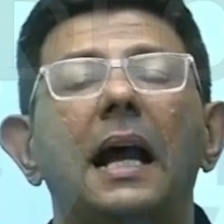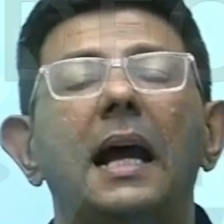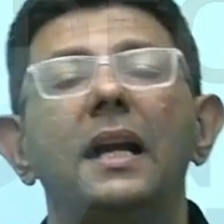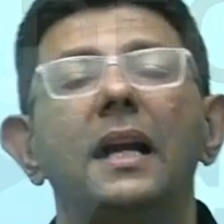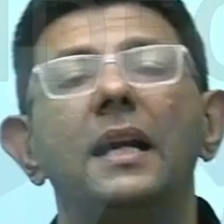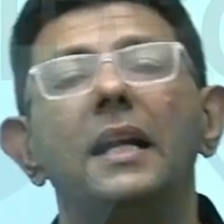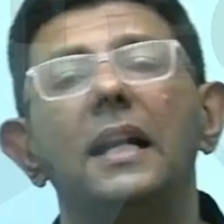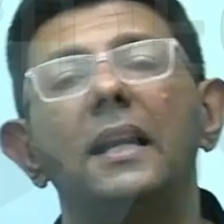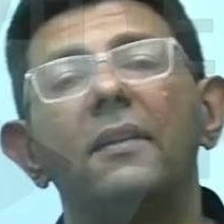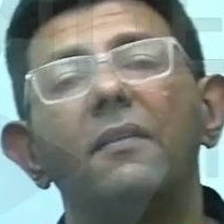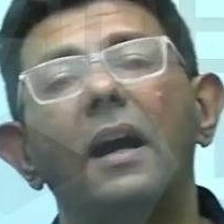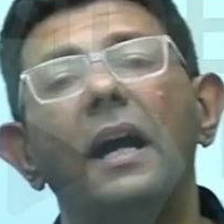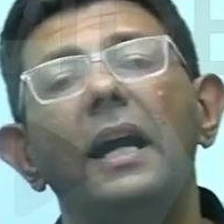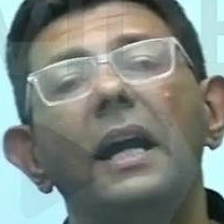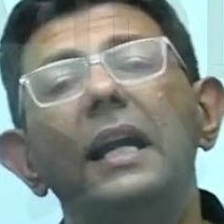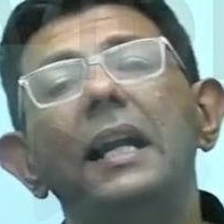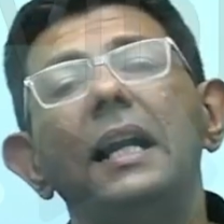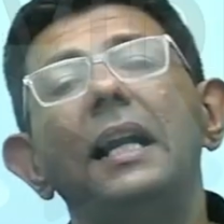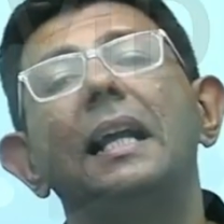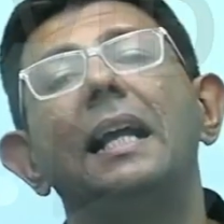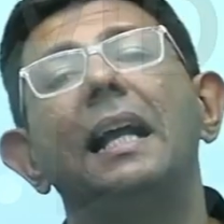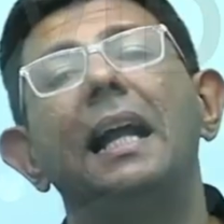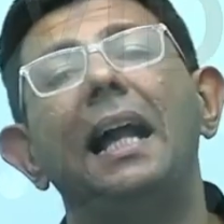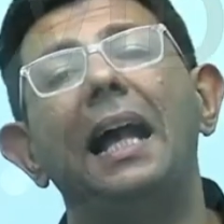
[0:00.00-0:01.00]
add,
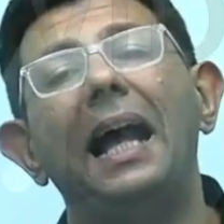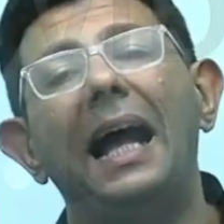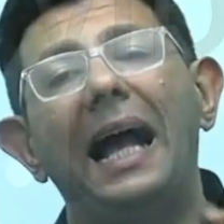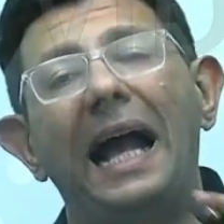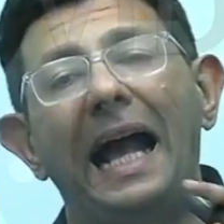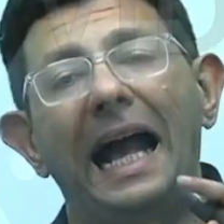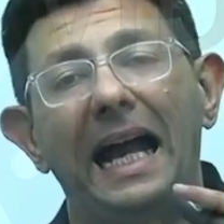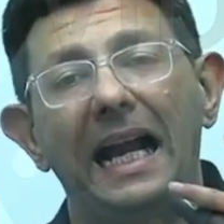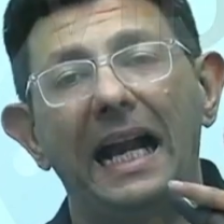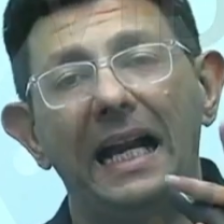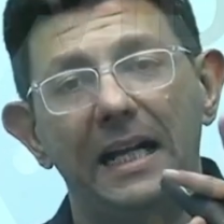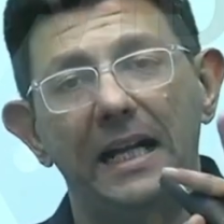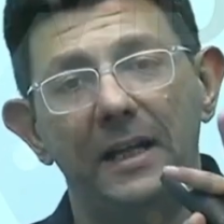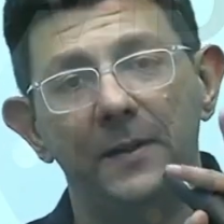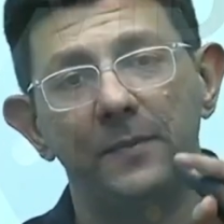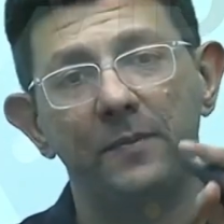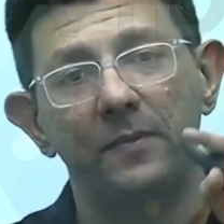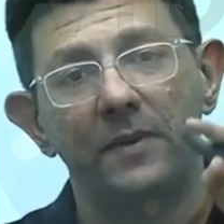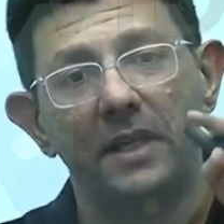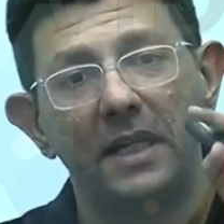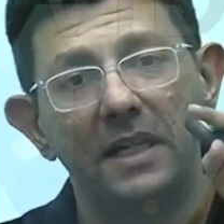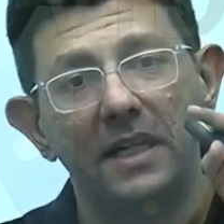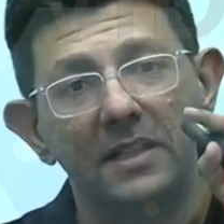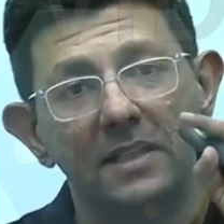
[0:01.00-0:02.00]
divide, add.
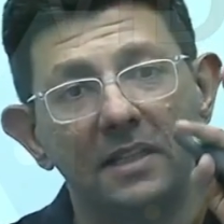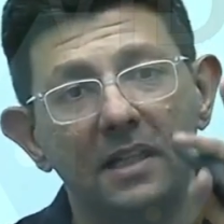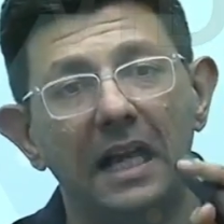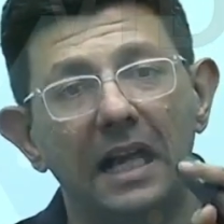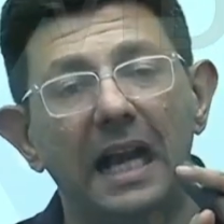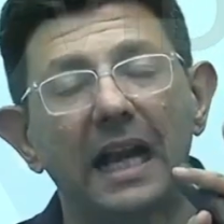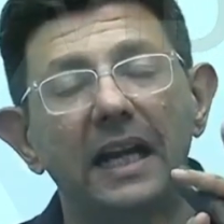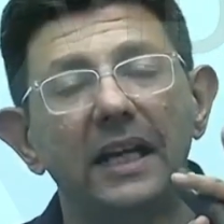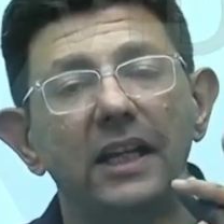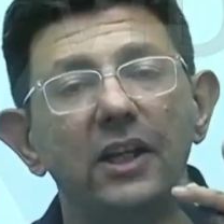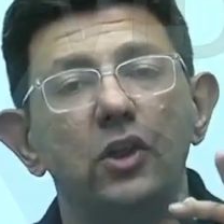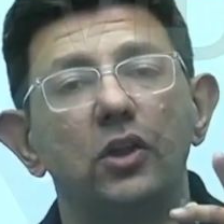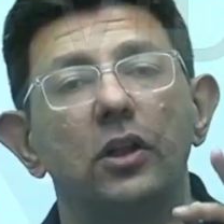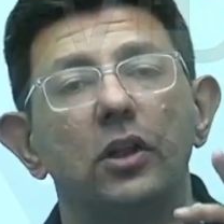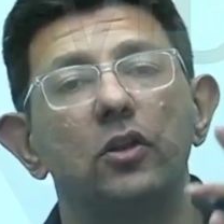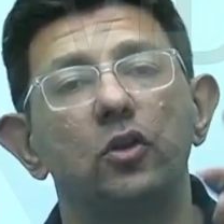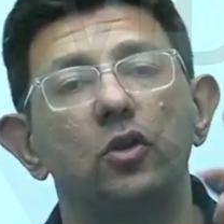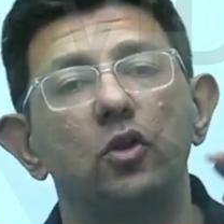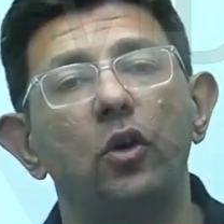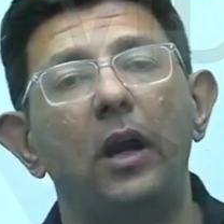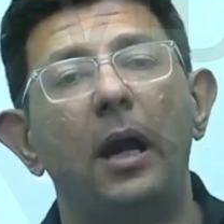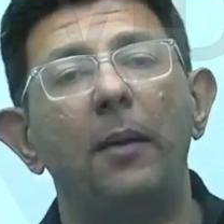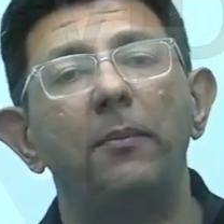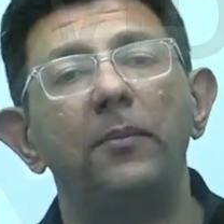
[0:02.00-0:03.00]
It's an addition.
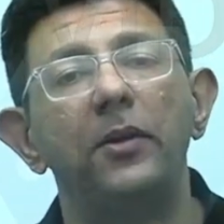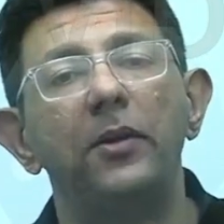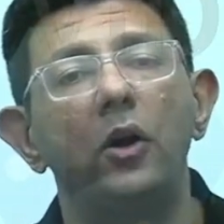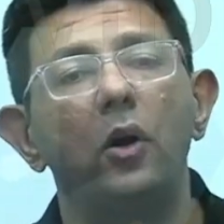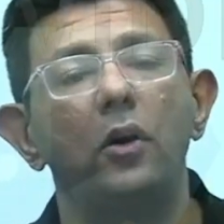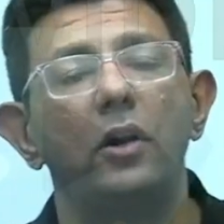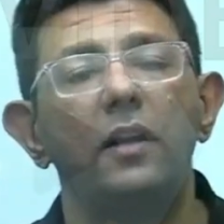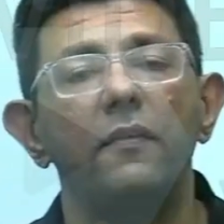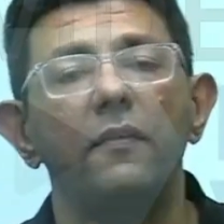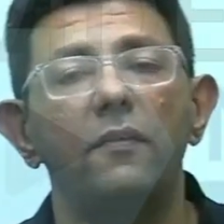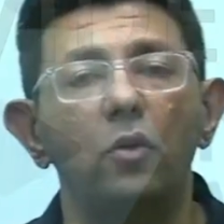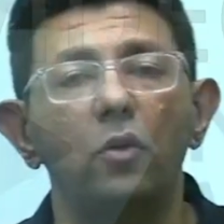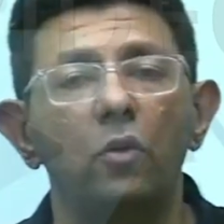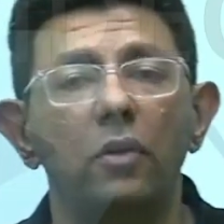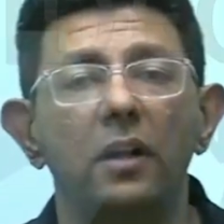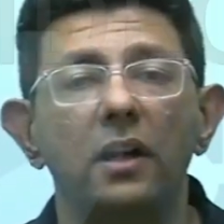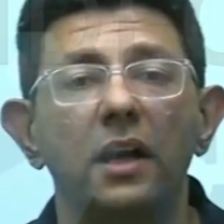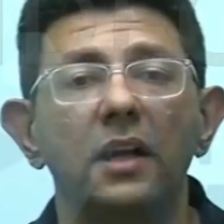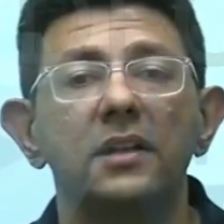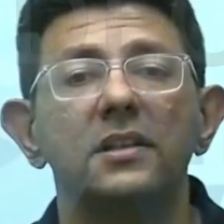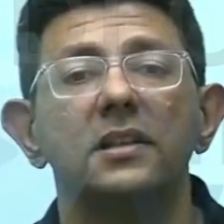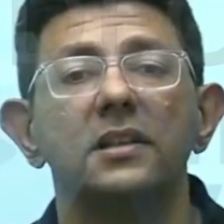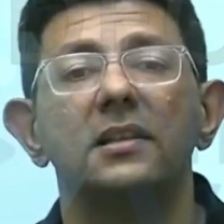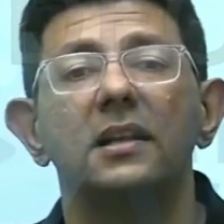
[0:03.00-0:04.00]
So amniotic fluid
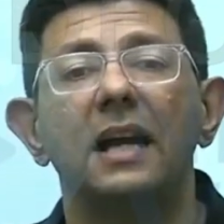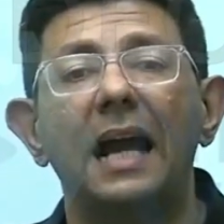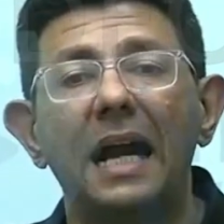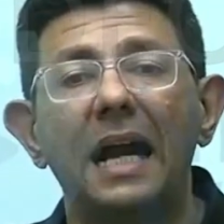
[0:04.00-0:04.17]
index is an